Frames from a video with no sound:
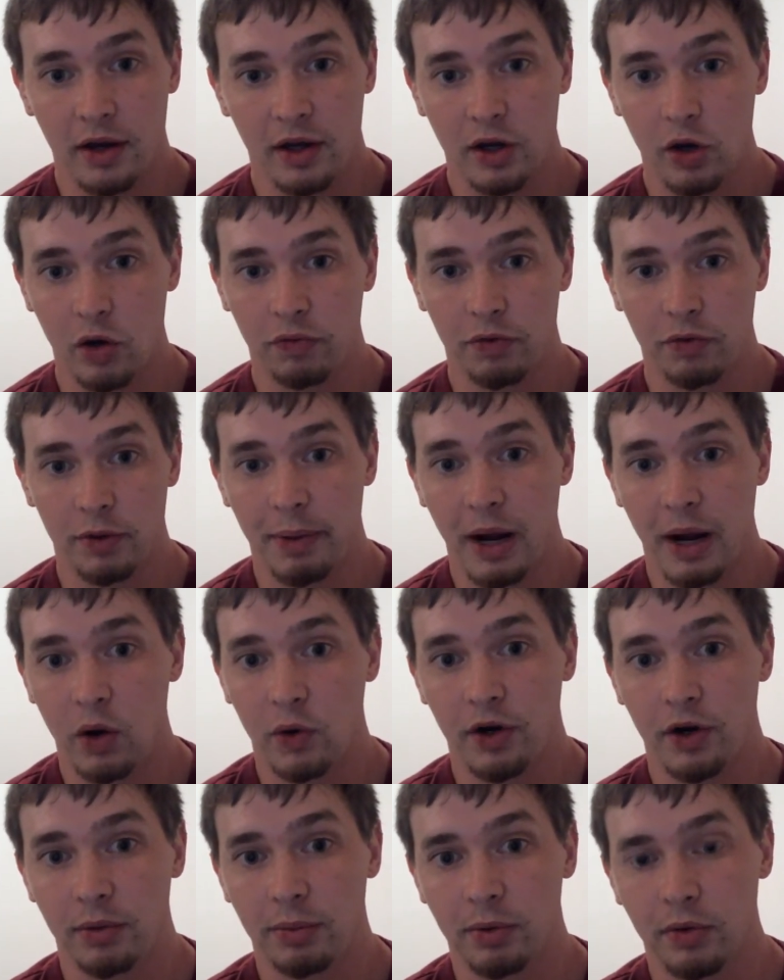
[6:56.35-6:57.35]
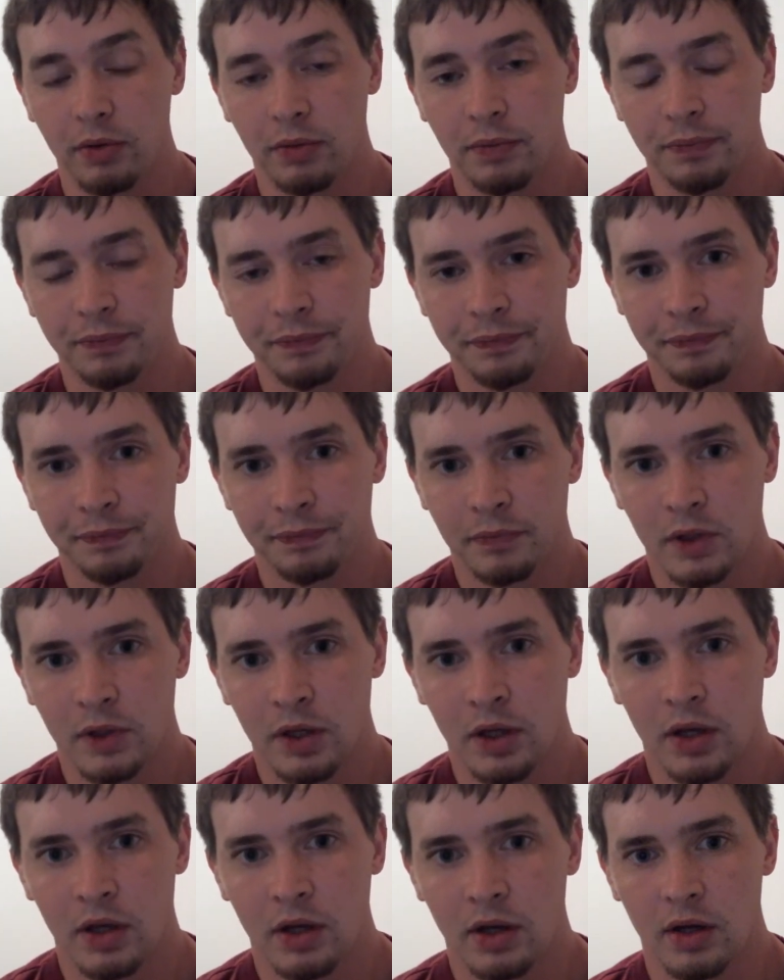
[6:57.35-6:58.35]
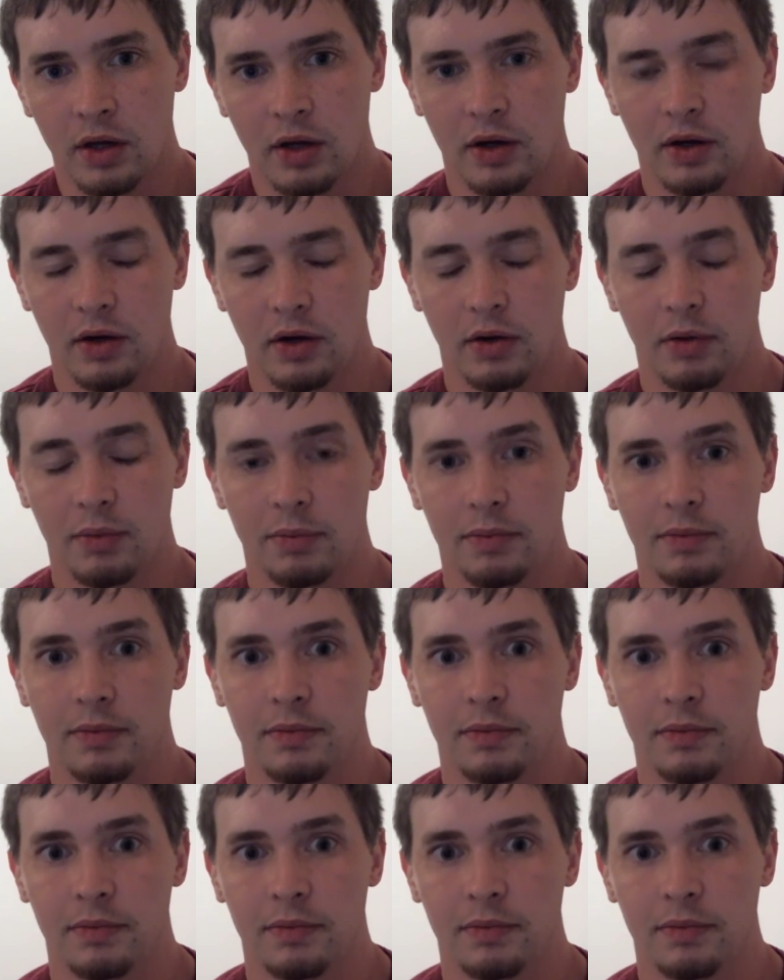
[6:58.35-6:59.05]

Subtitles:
go for a power double. And